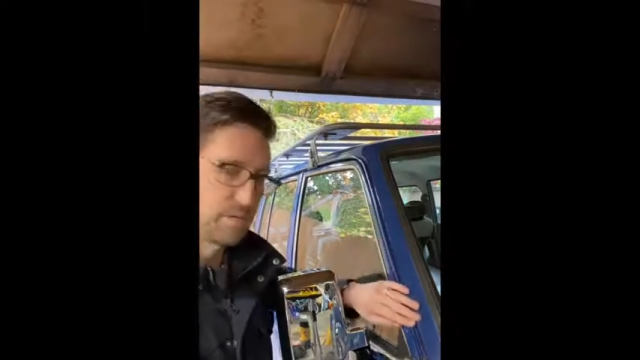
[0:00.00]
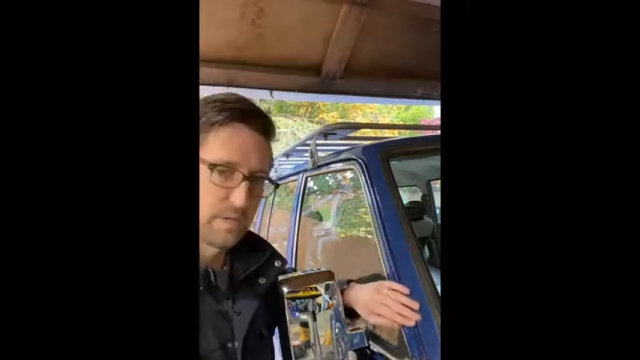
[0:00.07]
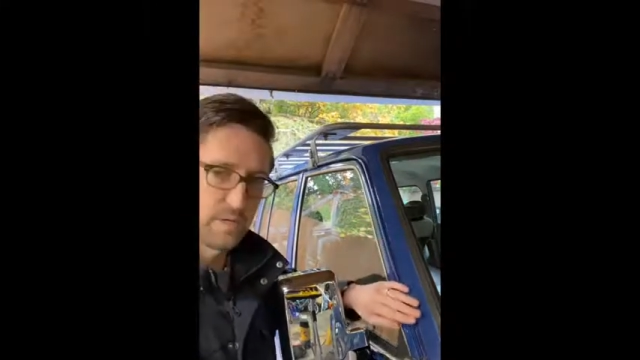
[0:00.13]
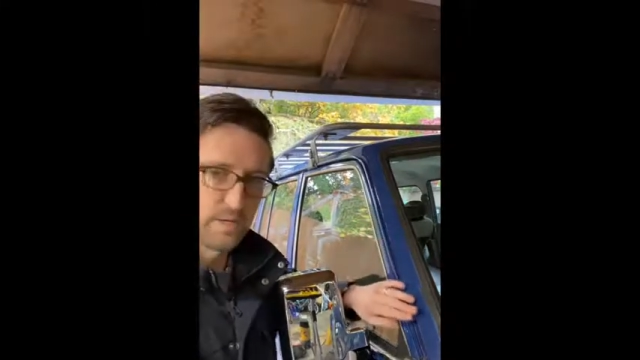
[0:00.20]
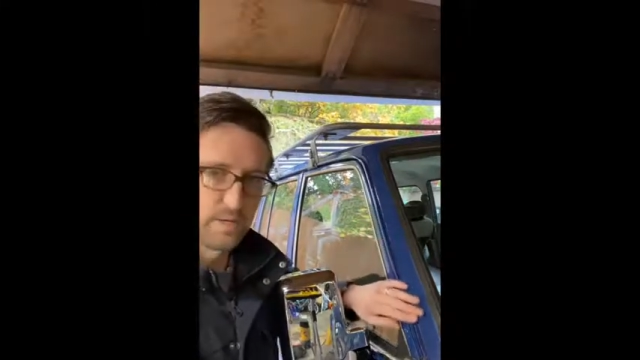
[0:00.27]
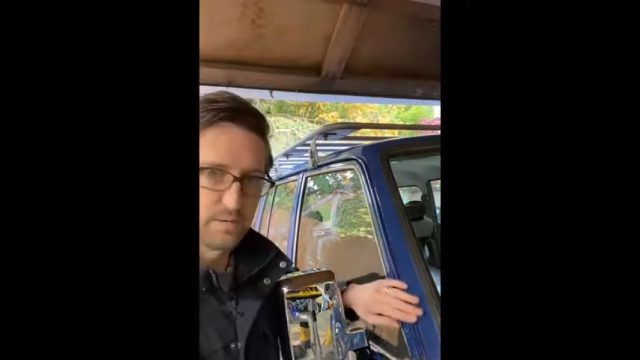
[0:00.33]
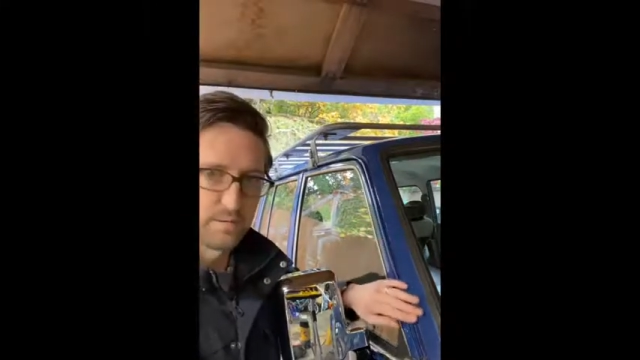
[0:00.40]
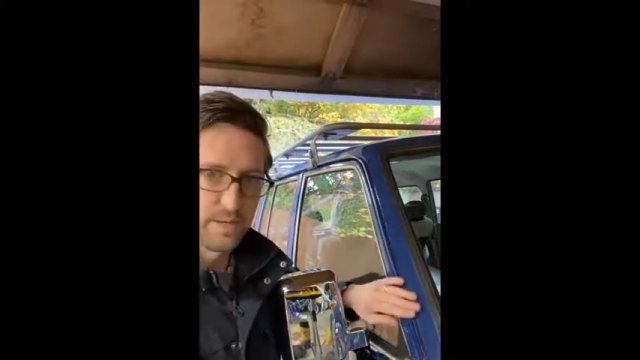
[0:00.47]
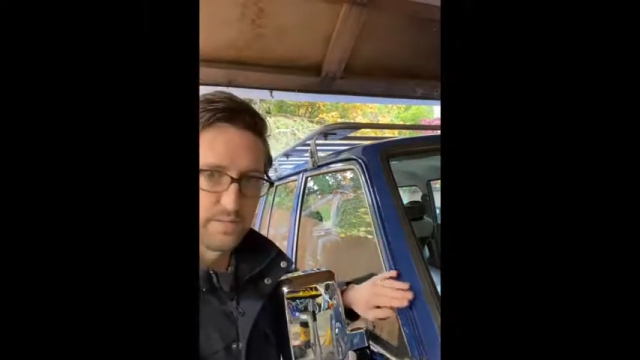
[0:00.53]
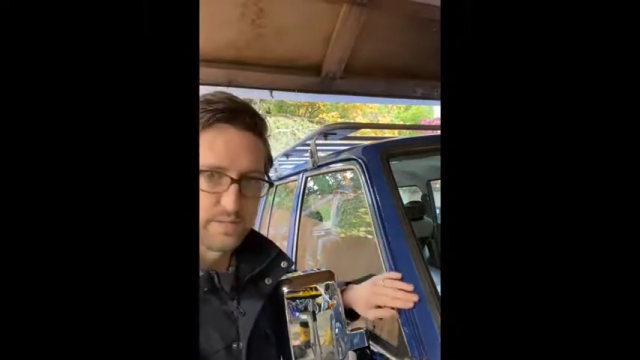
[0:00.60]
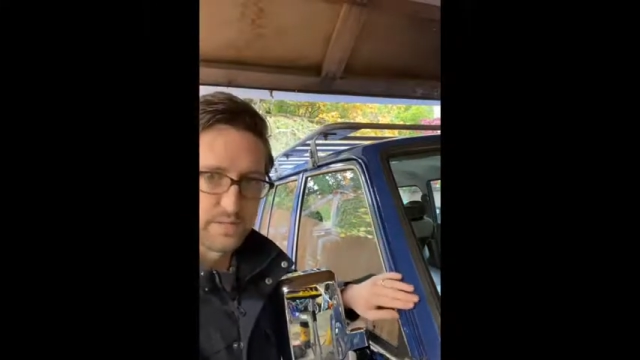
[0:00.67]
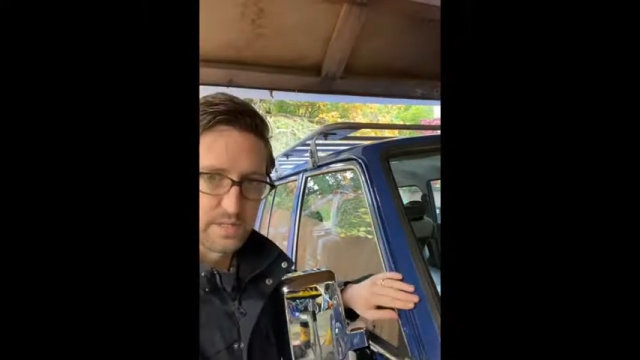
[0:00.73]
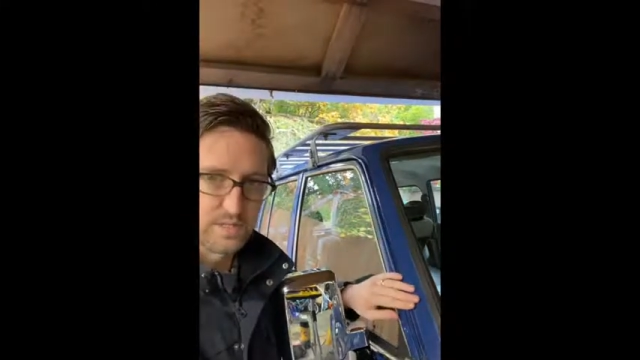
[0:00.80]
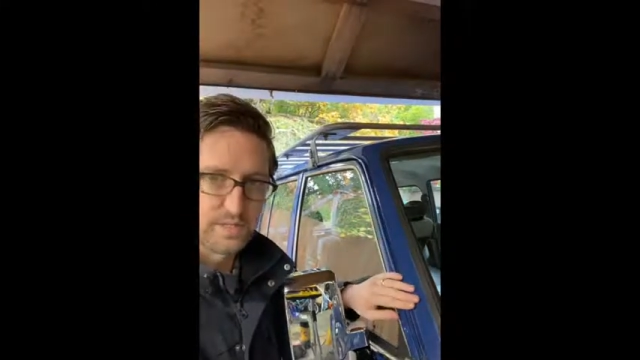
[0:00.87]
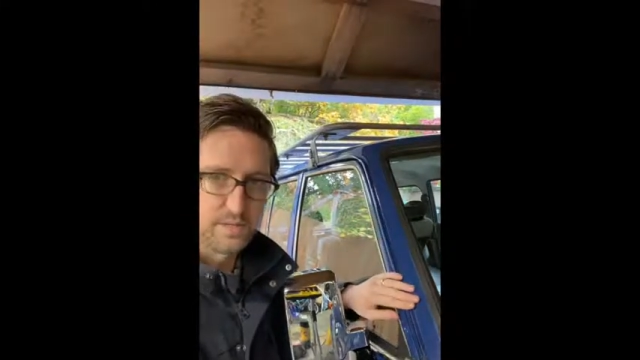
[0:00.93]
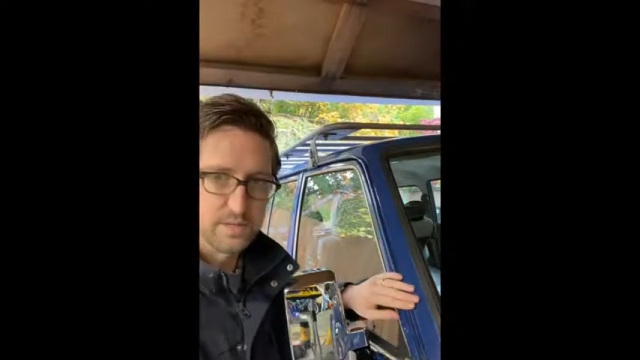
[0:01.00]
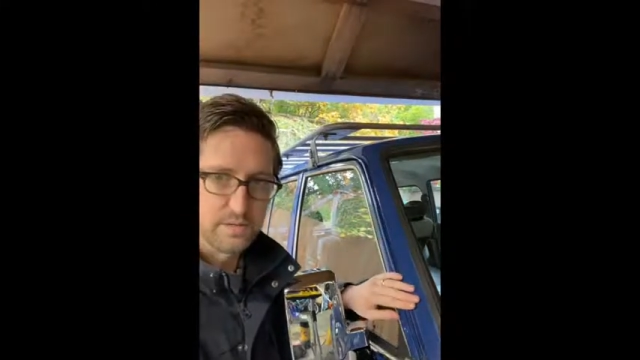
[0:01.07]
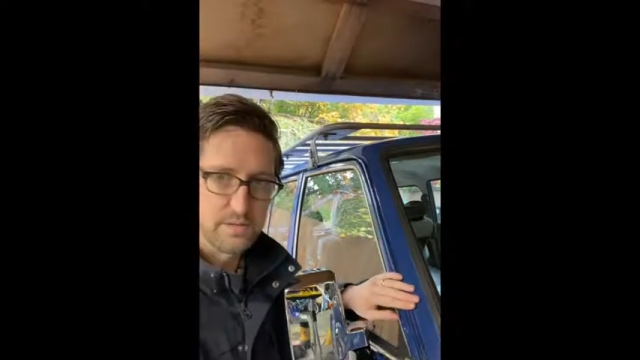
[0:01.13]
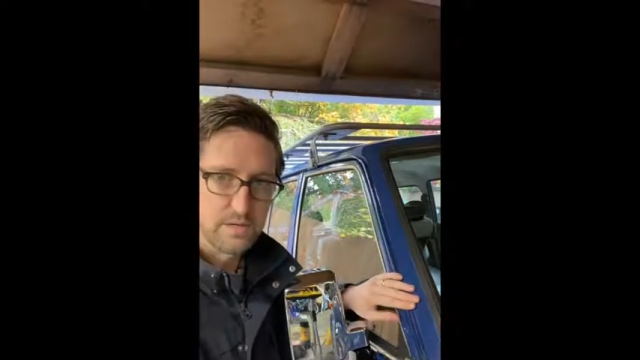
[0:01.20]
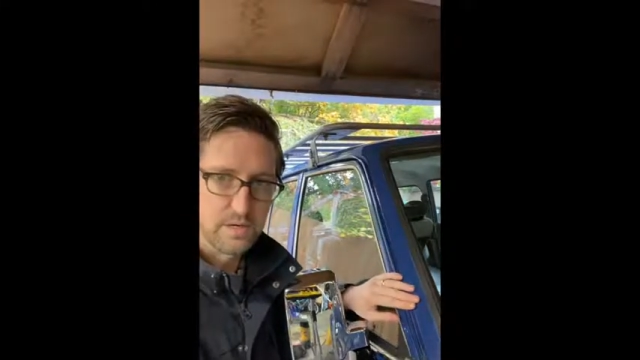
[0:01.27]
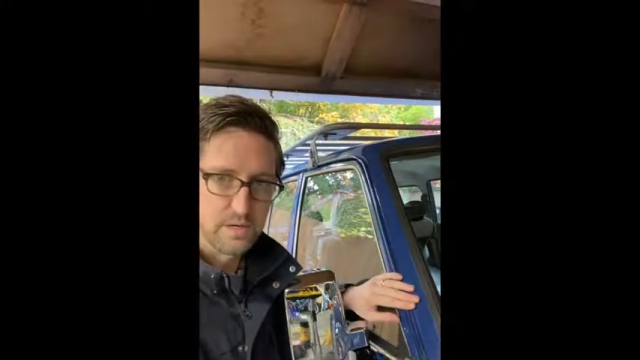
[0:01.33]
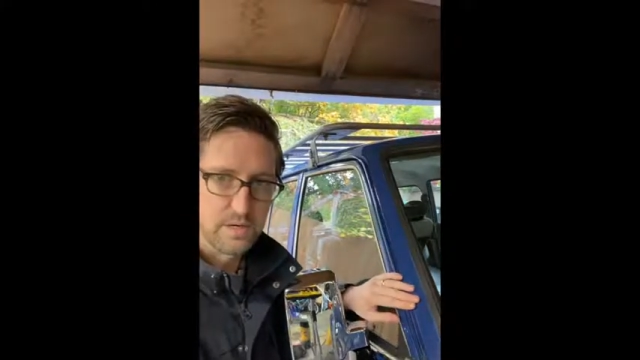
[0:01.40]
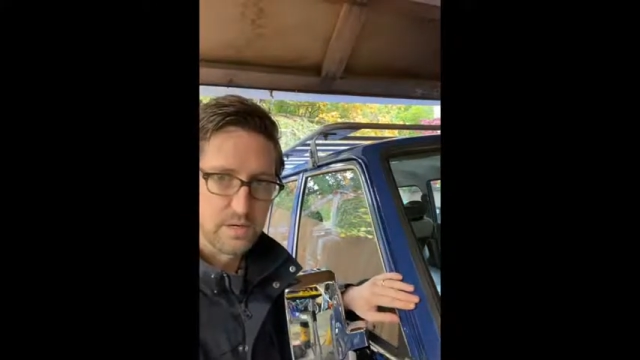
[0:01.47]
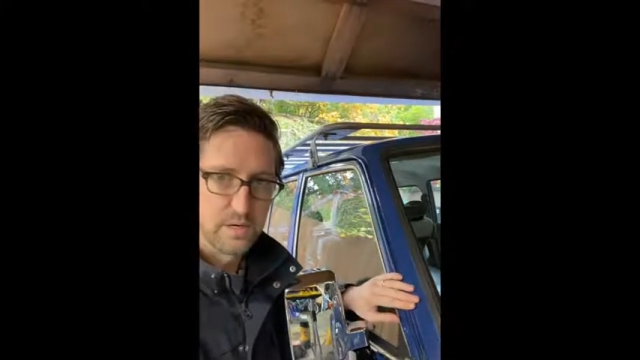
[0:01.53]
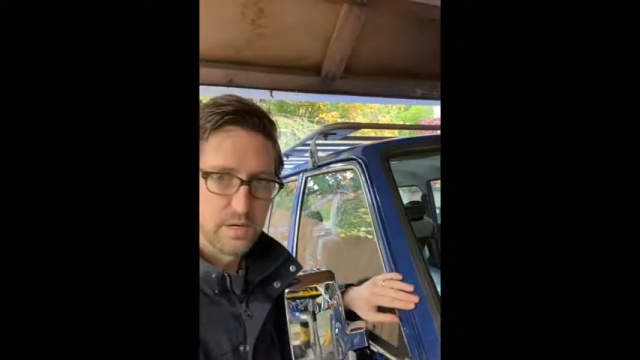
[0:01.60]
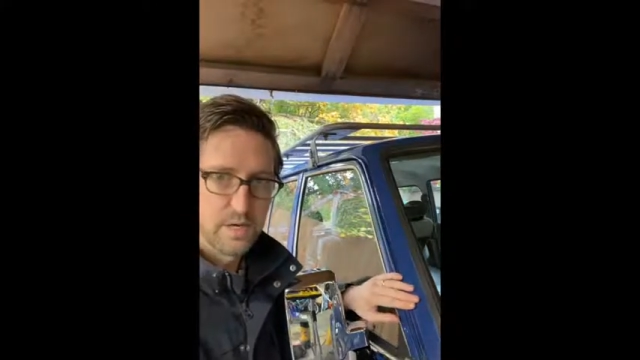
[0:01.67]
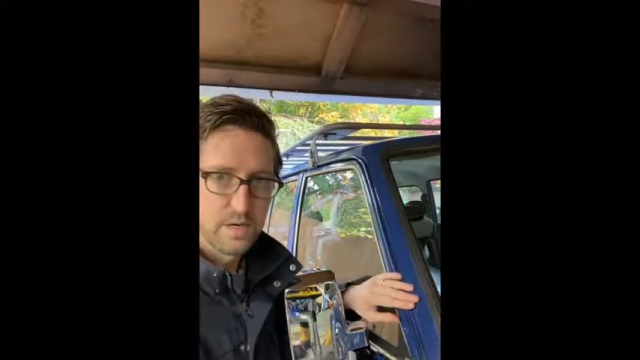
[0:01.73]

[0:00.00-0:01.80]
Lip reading: you know, we have the 60 series here,